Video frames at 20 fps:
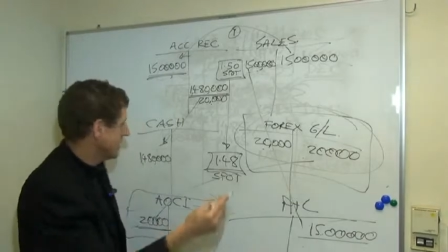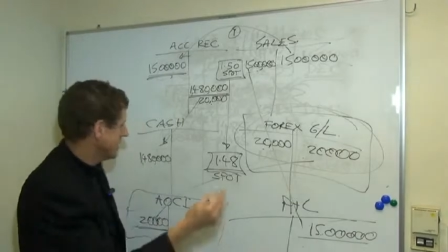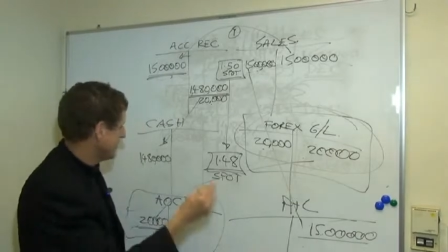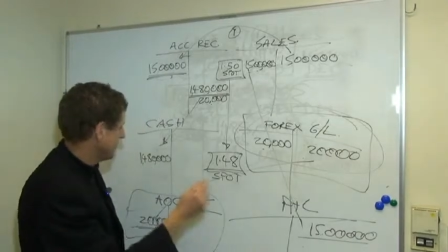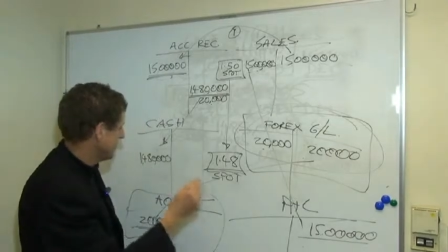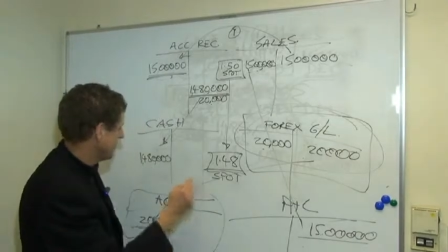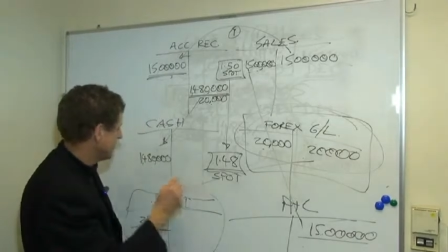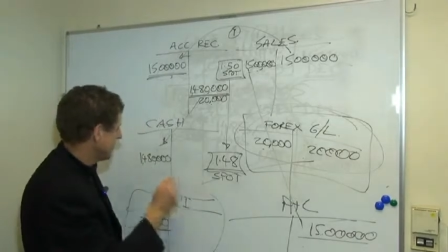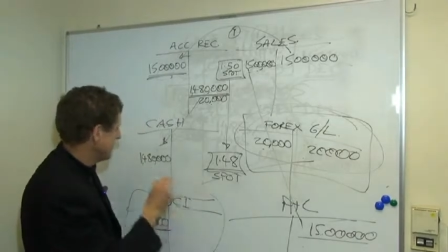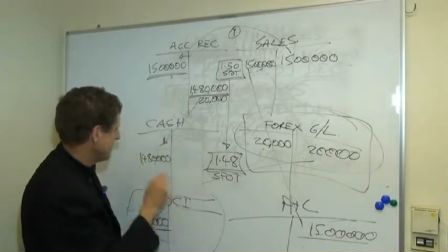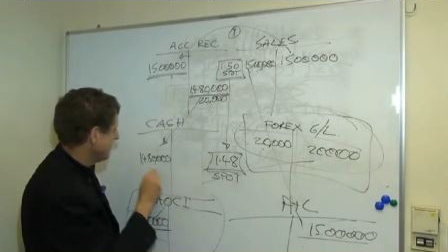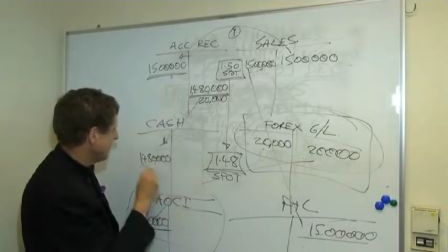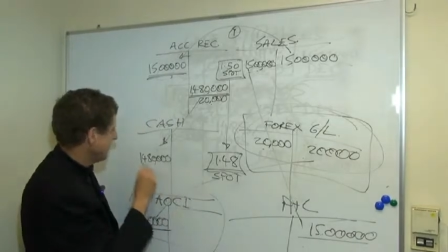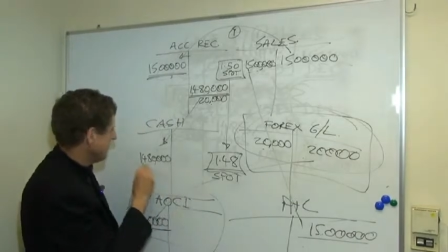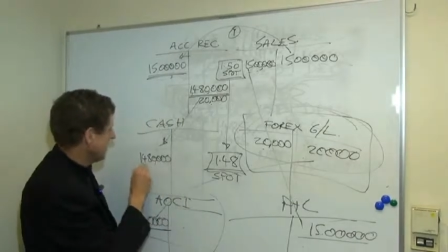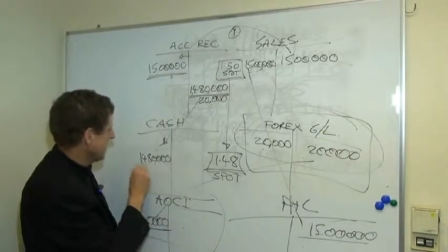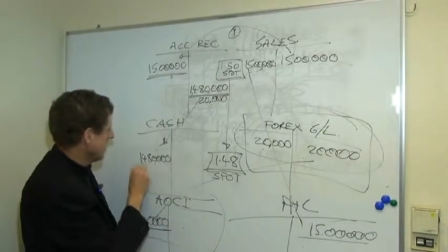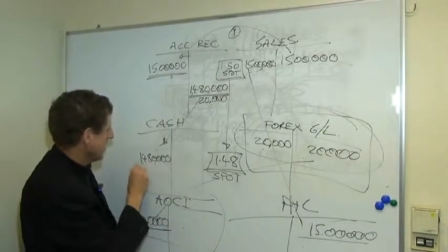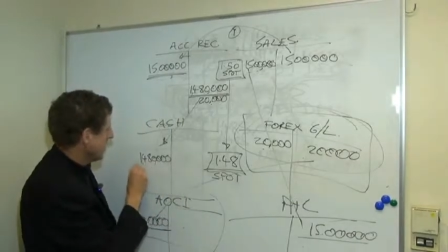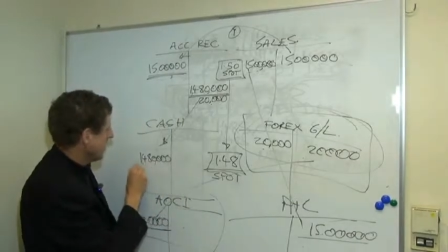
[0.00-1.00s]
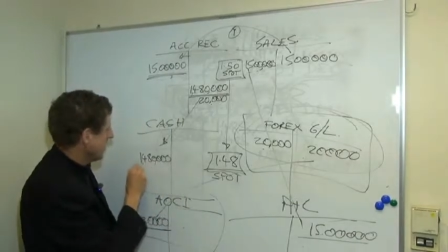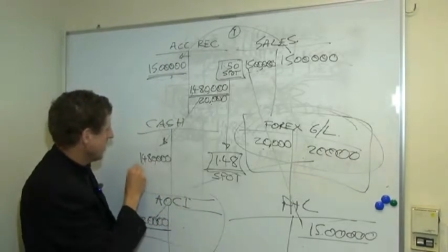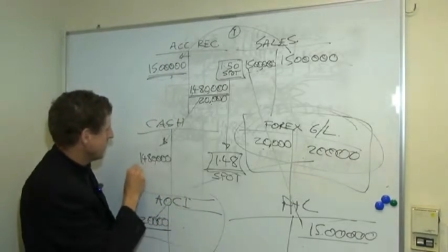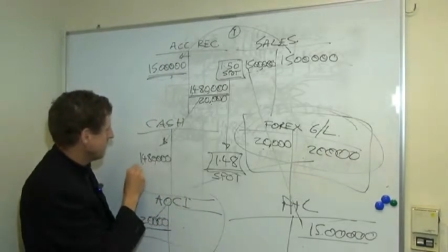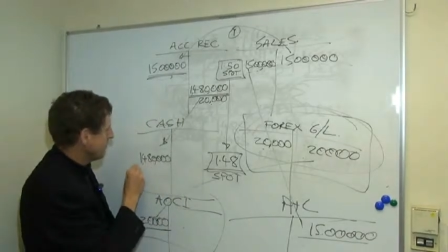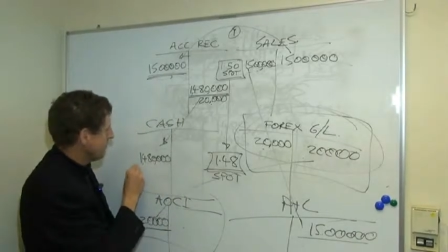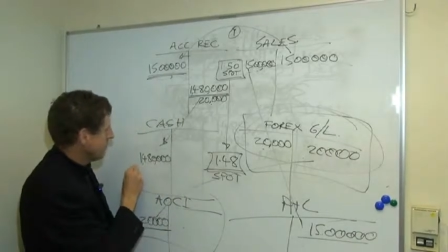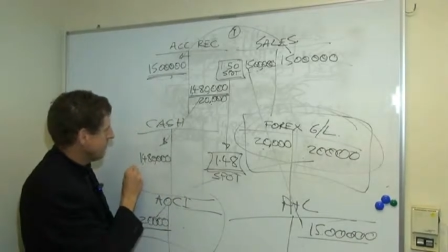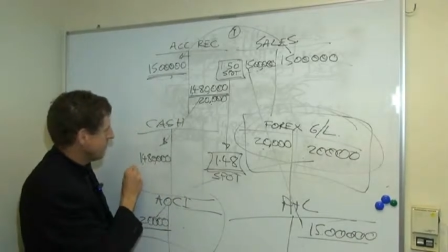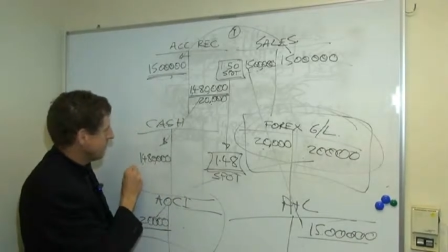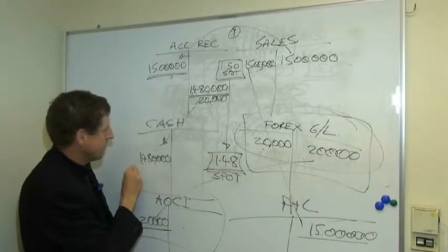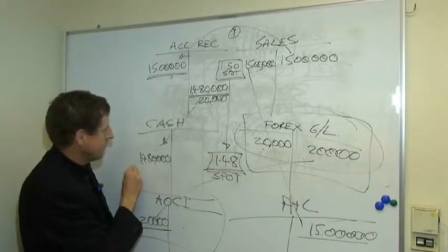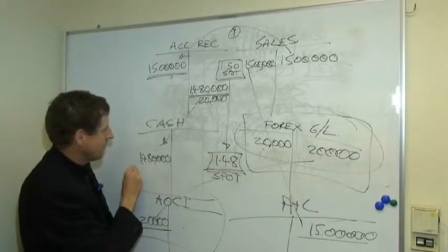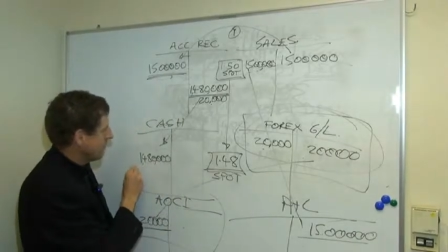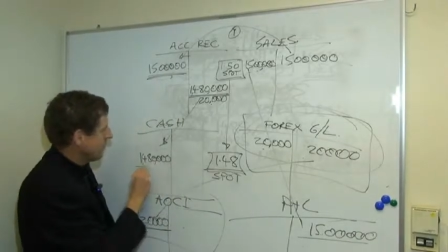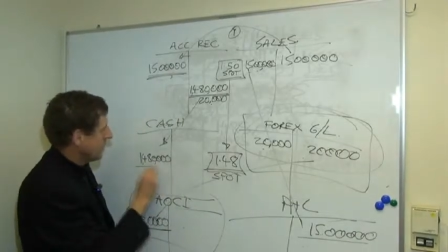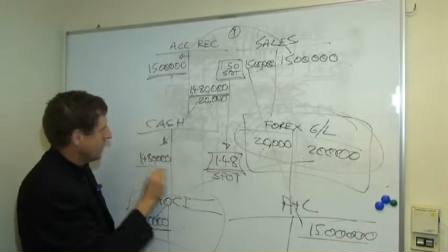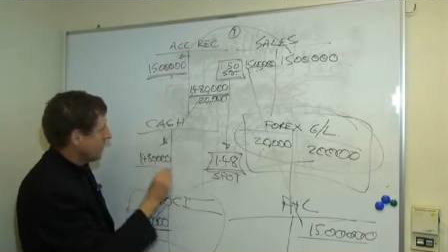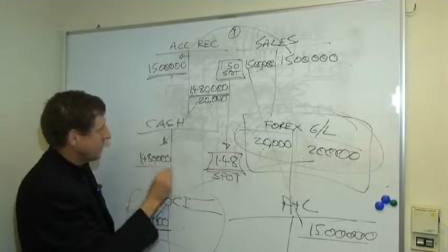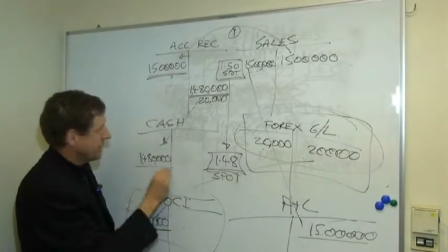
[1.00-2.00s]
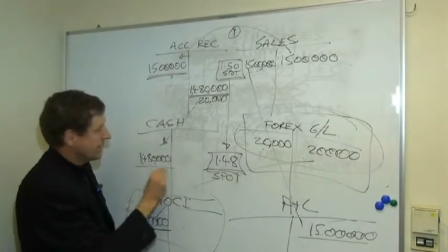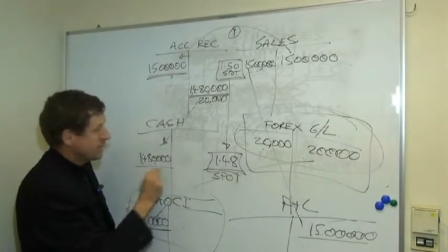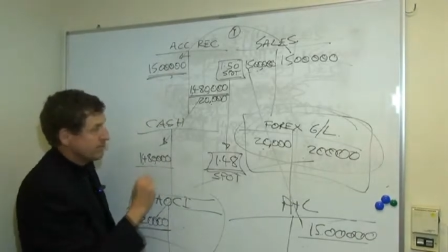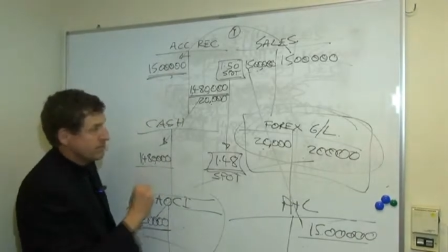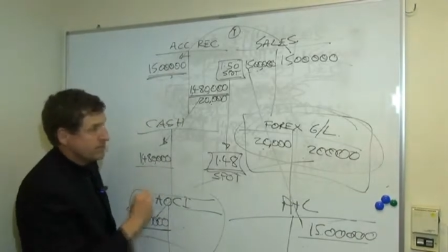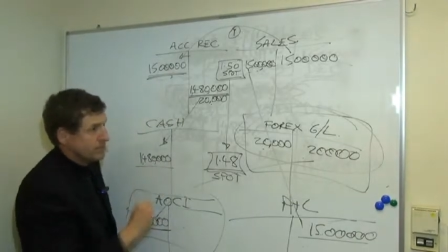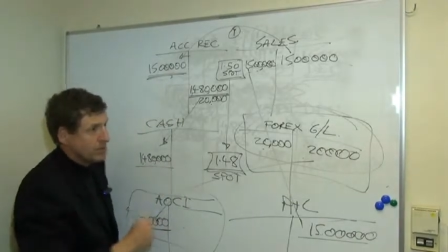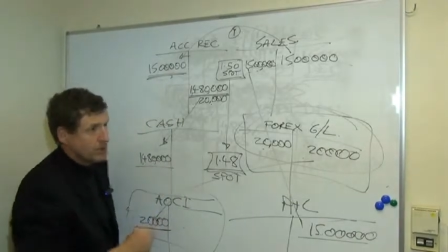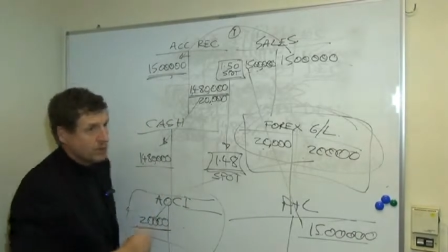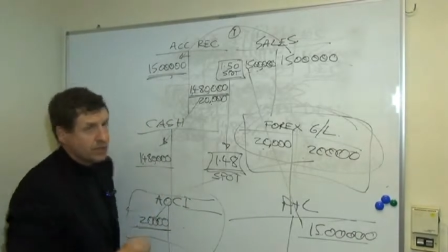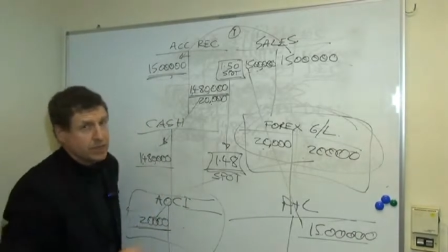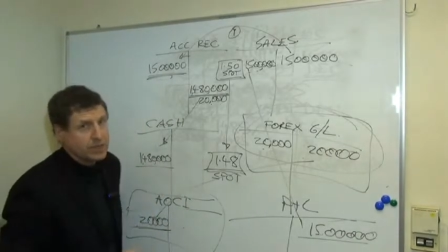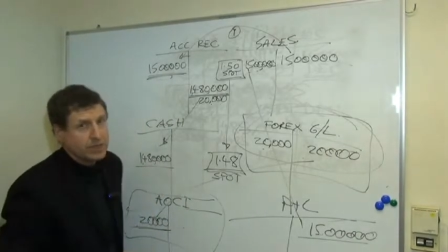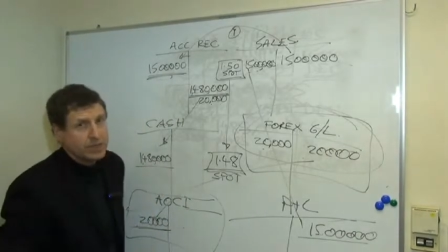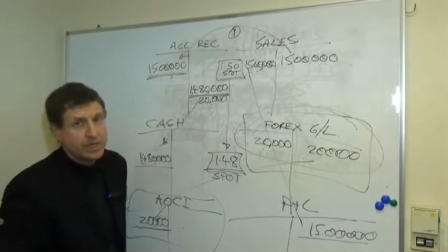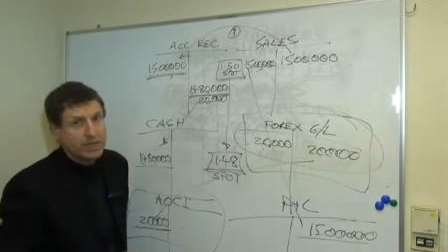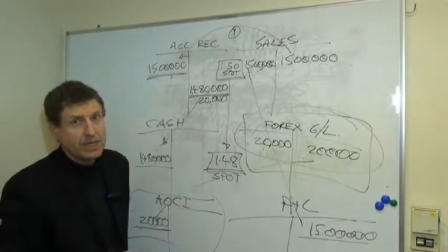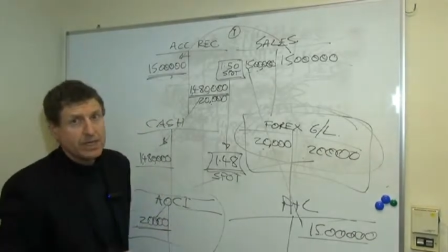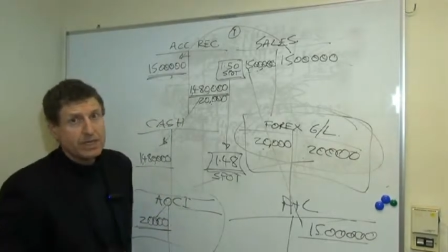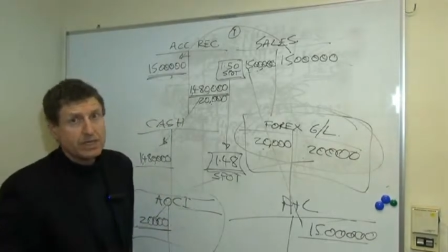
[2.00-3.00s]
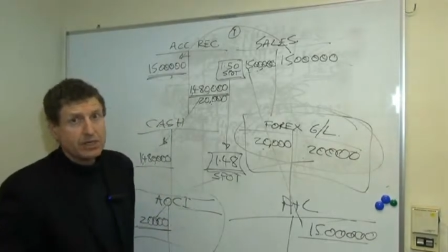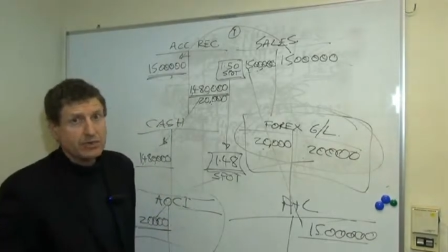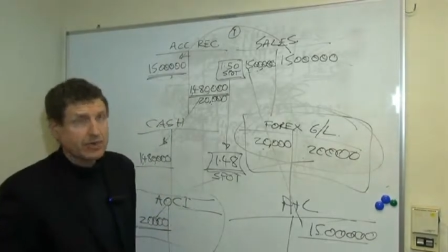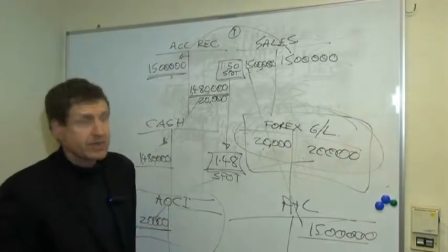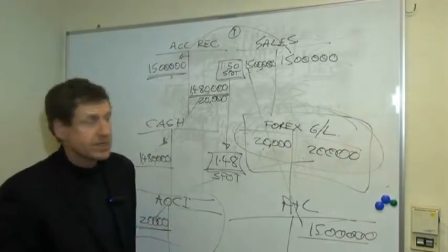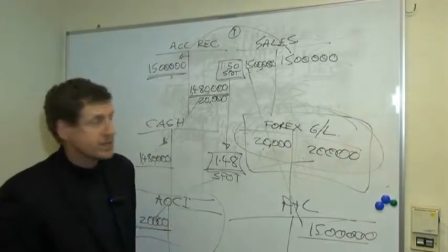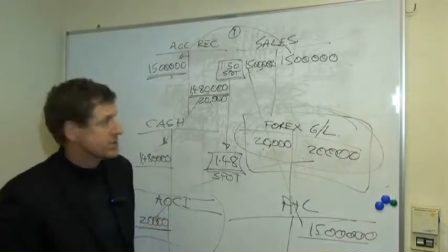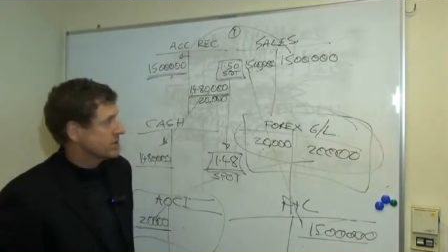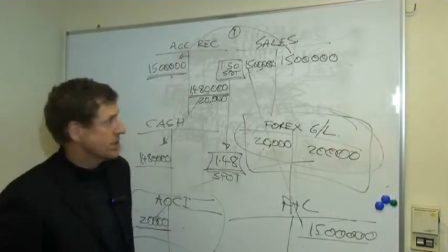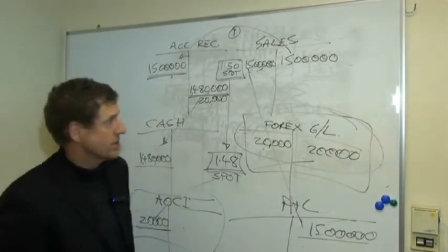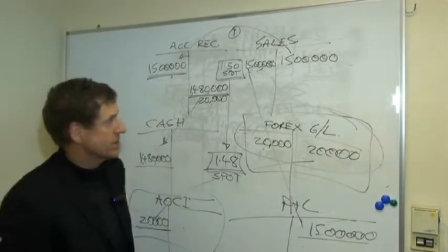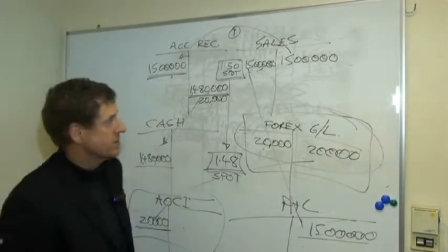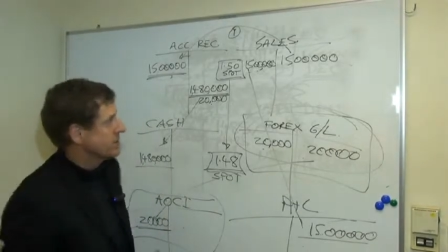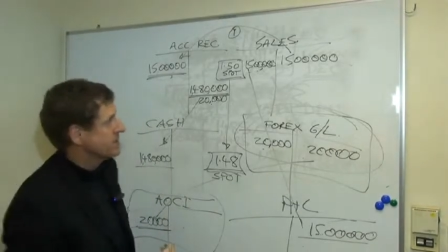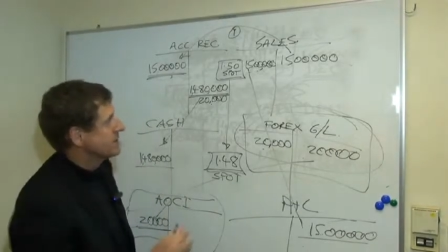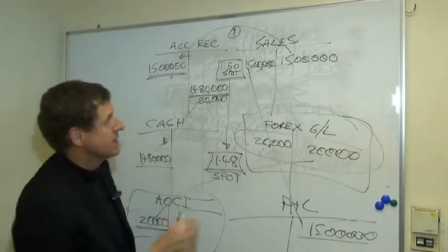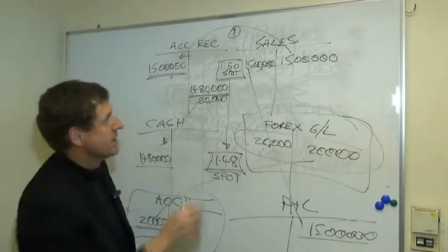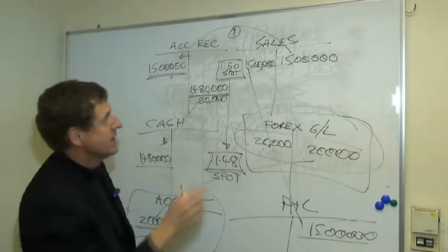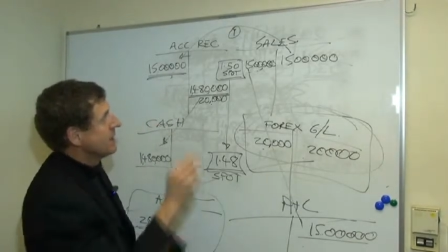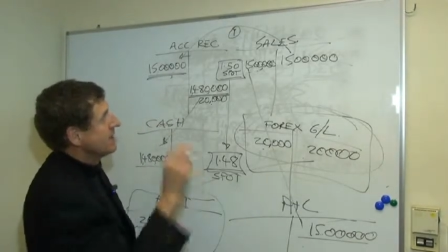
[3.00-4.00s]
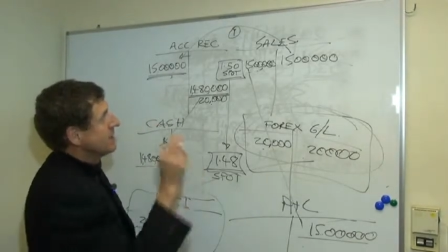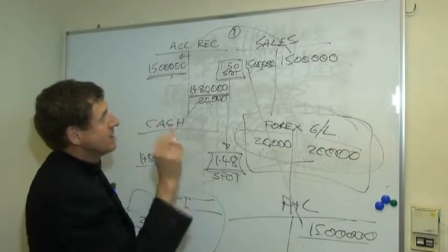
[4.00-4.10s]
you're only receiving 1.48 million in US dollars.